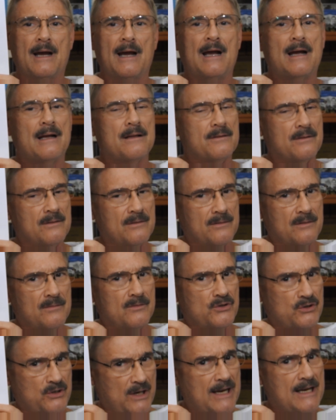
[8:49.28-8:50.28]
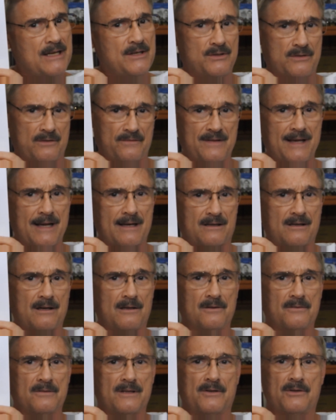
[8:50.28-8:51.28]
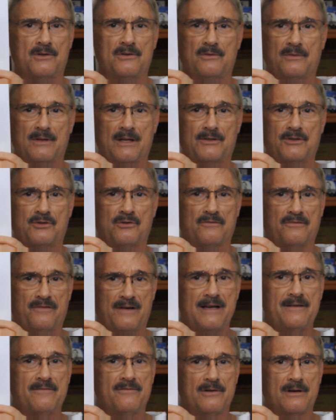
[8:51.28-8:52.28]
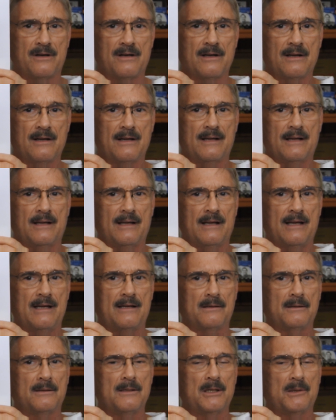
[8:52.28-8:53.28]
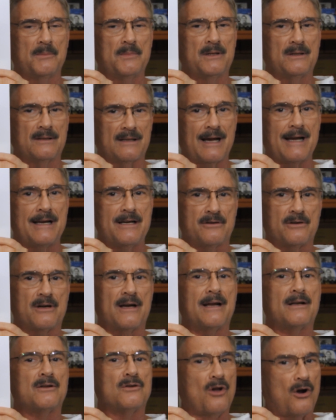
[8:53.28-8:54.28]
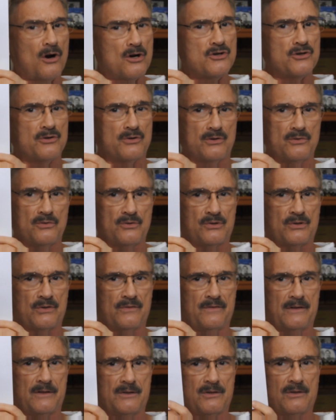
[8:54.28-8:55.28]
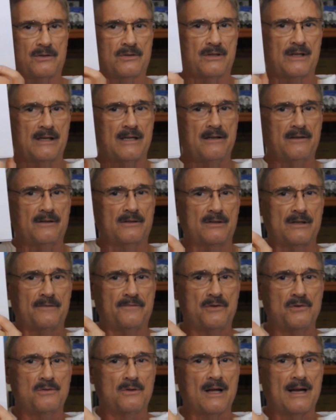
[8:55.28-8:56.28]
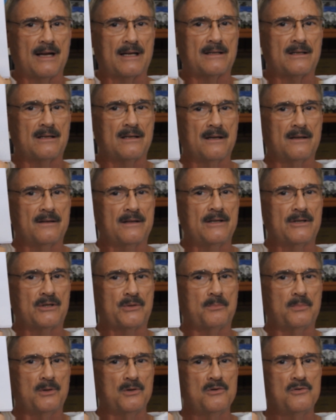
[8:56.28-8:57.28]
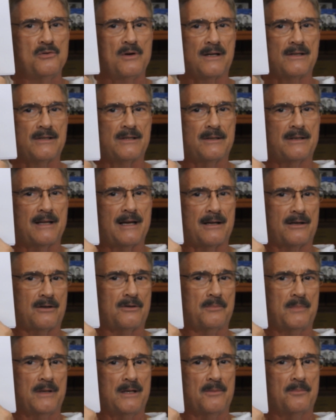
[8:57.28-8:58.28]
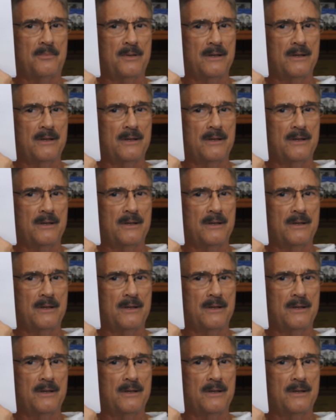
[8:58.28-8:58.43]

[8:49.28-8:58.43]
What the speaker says: and shades of that color that's your favorite, in a little bit lighter and larger use of it. Say if you liked this blue, I said that could be a